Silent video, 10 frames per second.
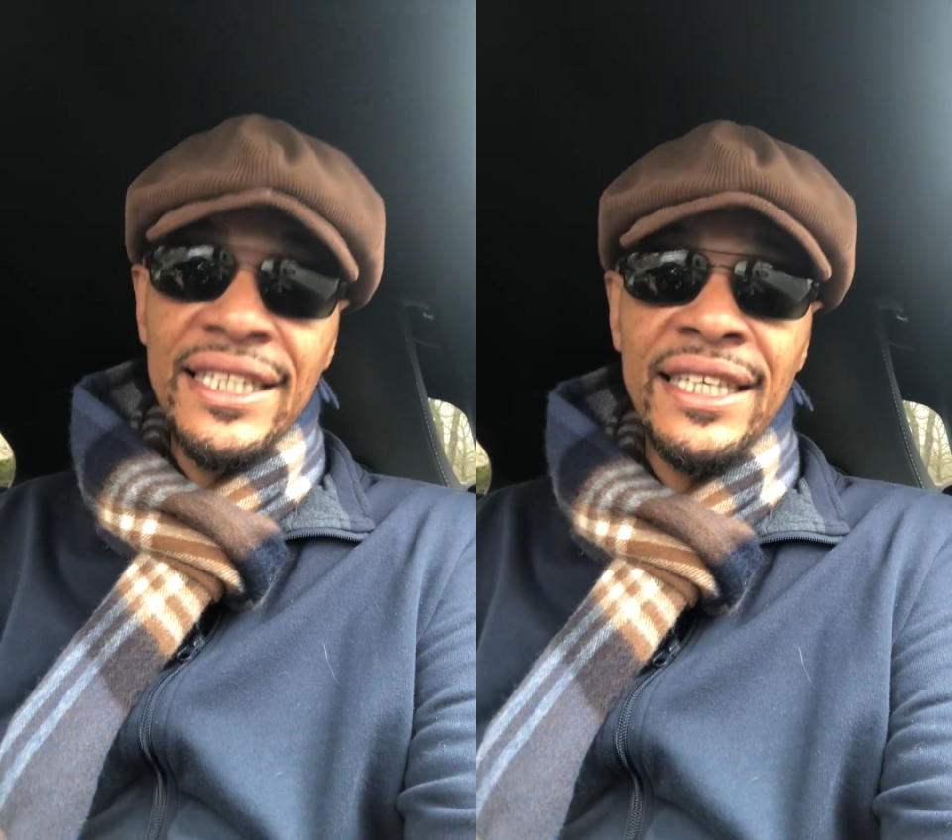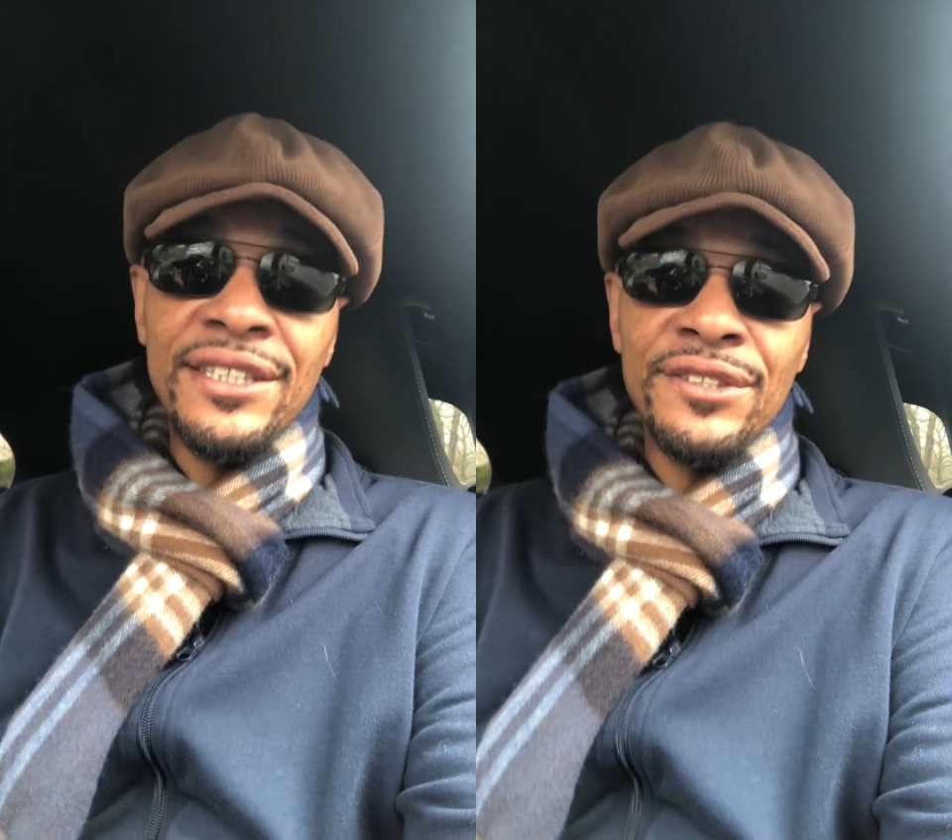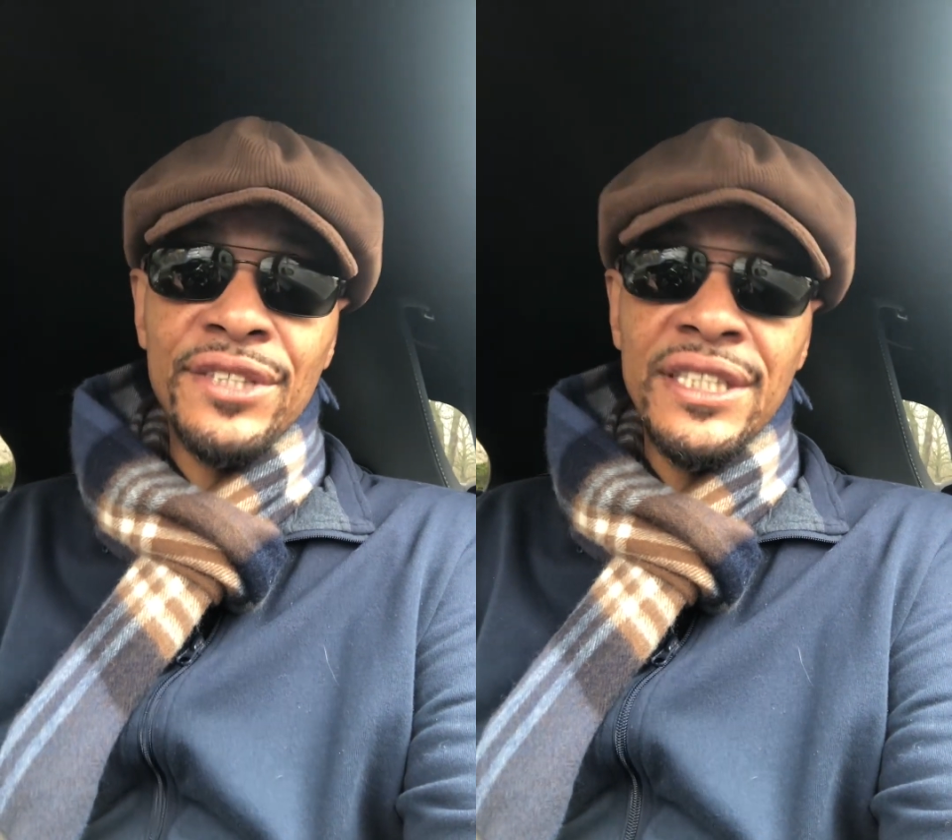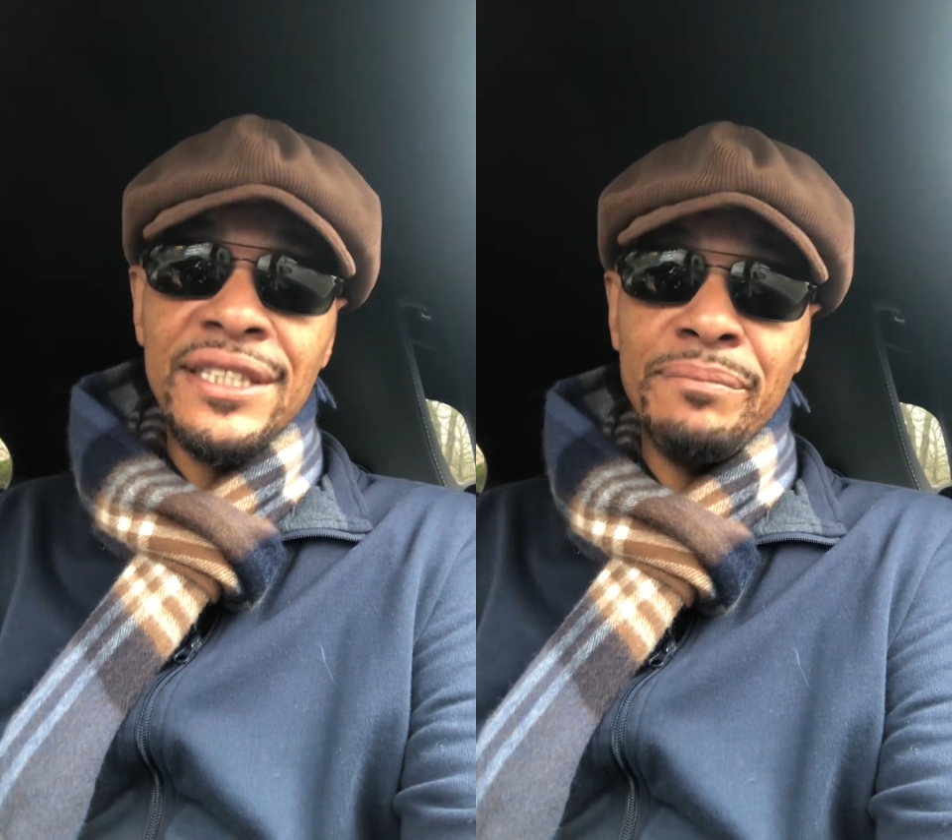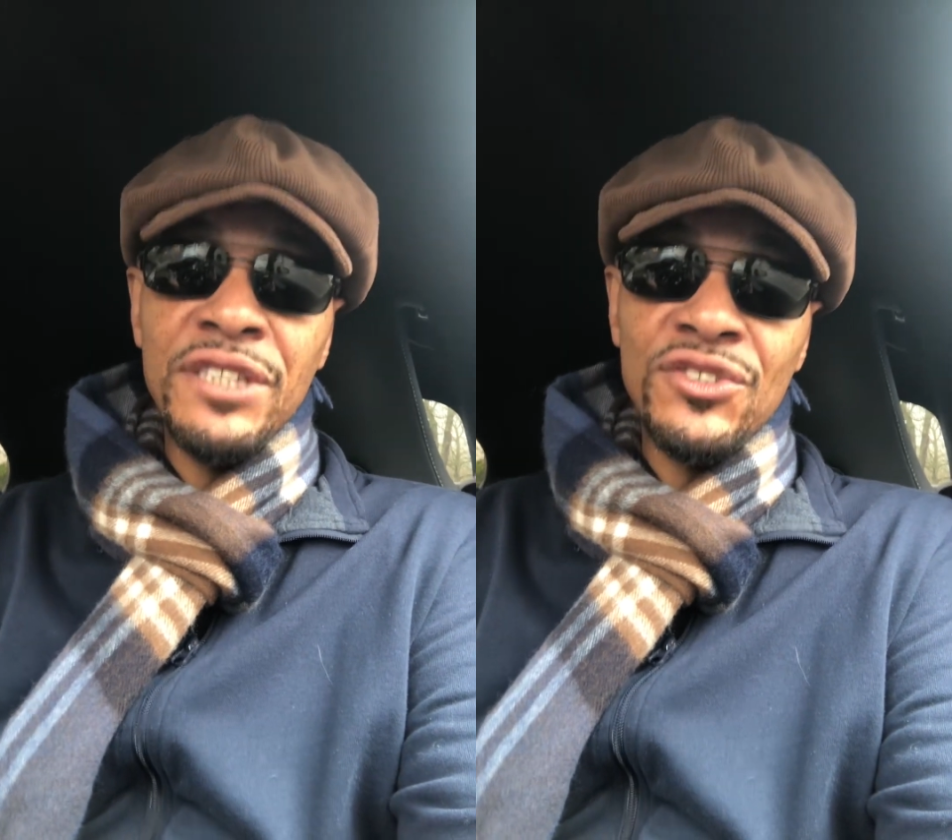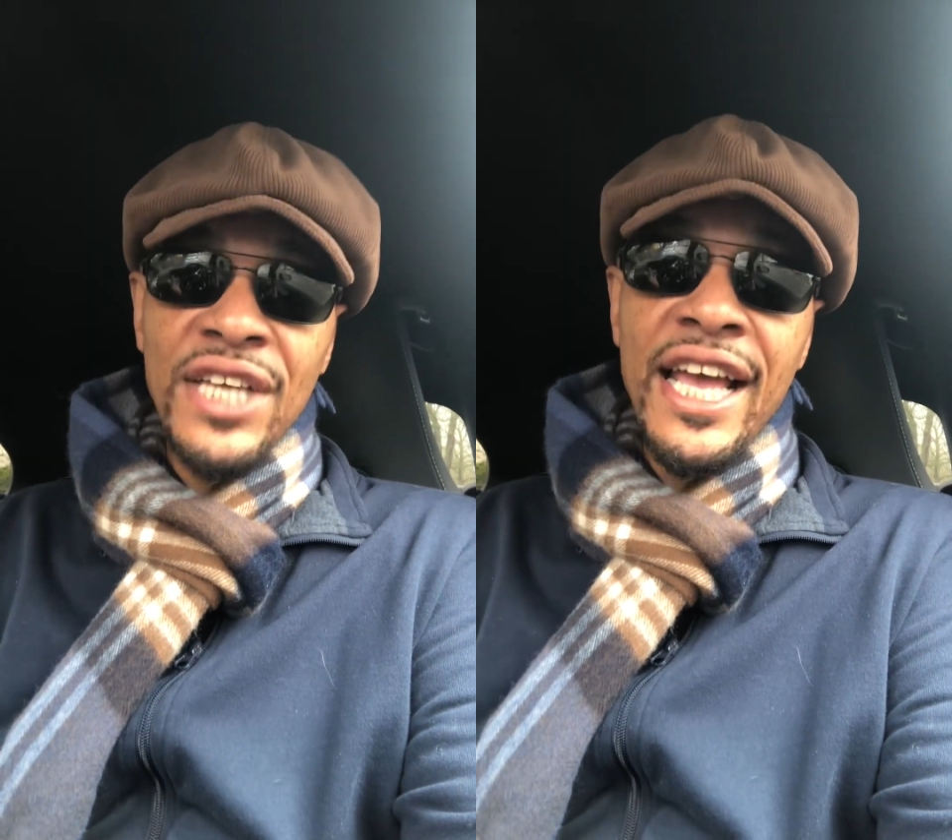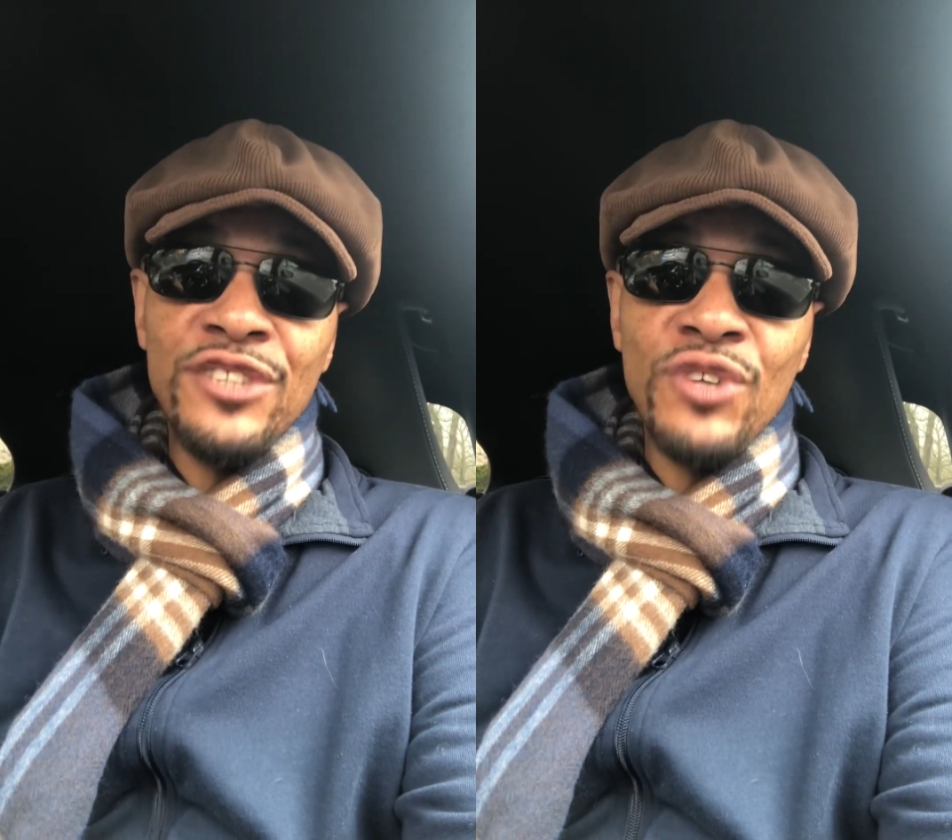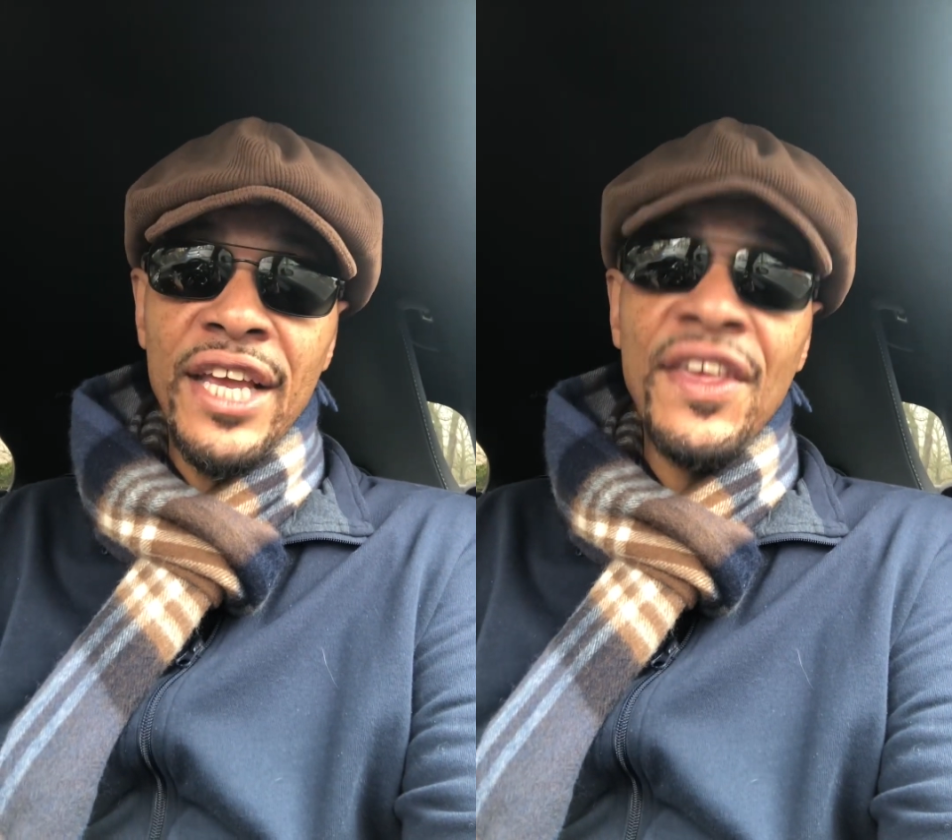easier than Demetrius
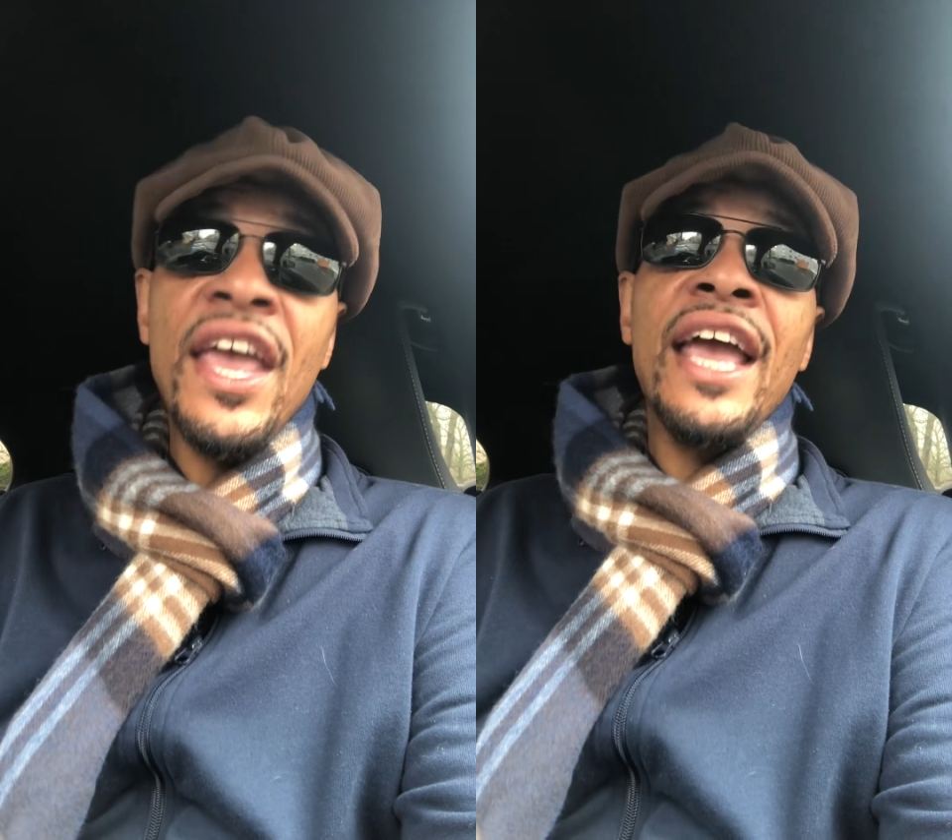Andrade.